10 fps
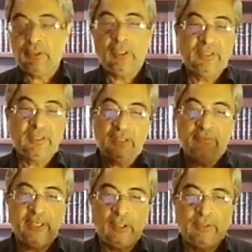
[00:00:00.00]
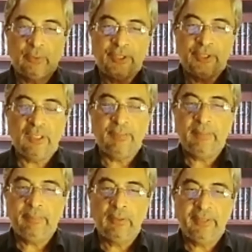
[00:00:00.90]
because this is a very common question that
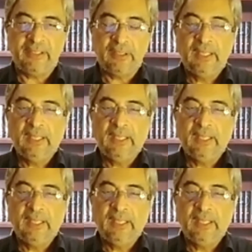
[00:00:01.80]
people raise,